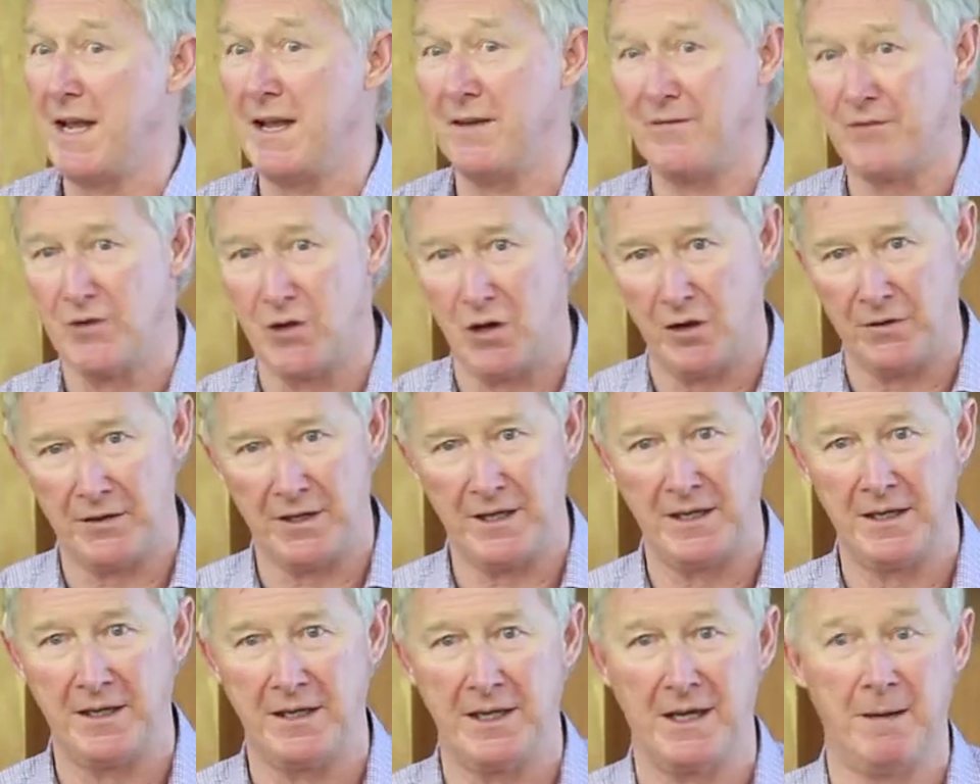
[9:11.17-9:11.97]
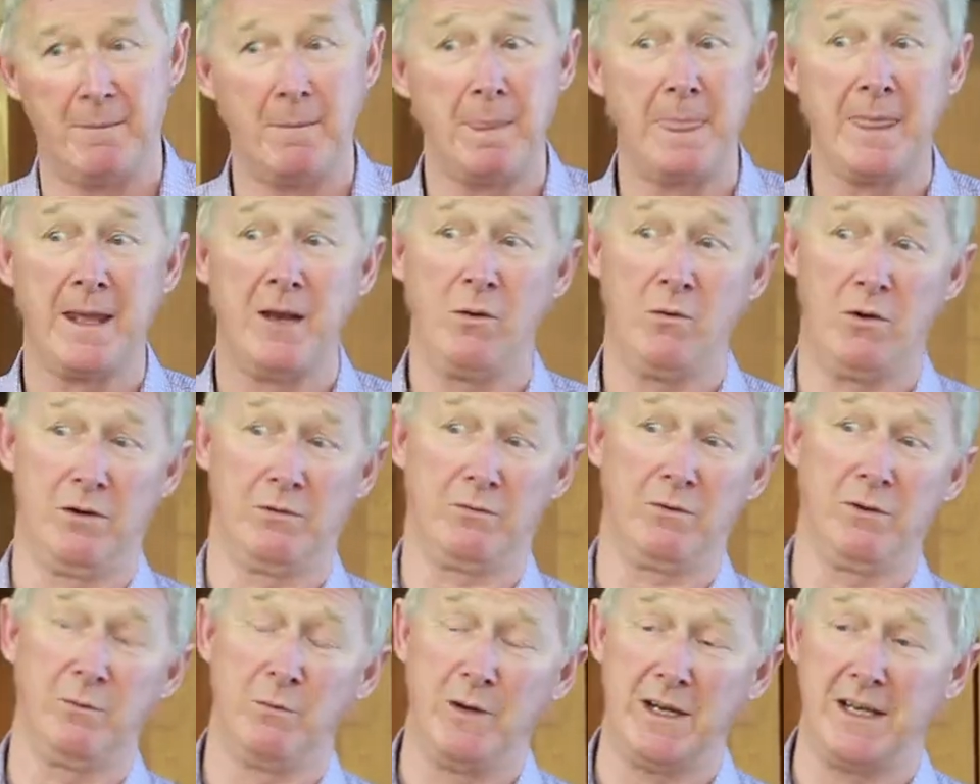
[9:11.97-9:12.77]
If not, then um, we'll,
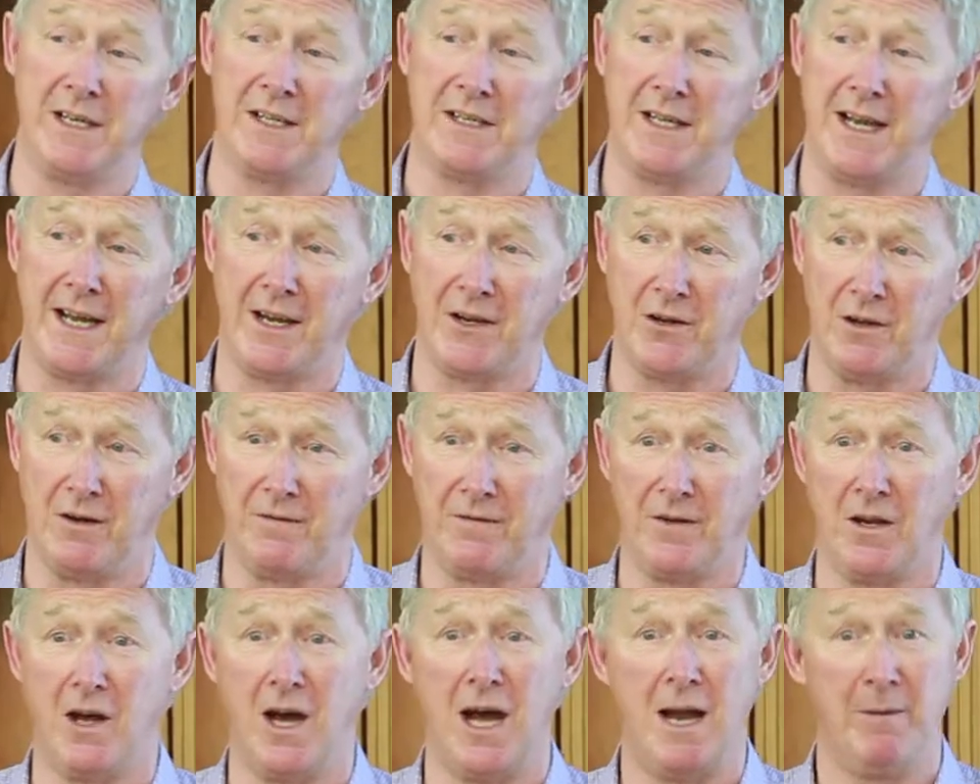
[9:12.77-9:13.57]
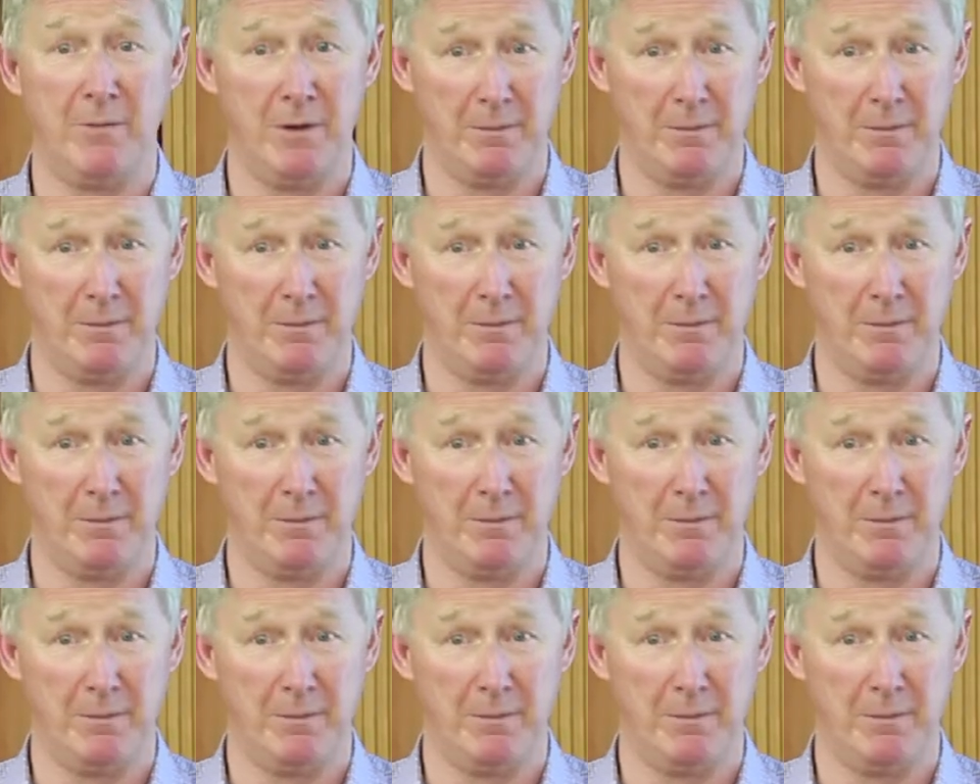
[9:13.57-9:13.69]
we can take it offline.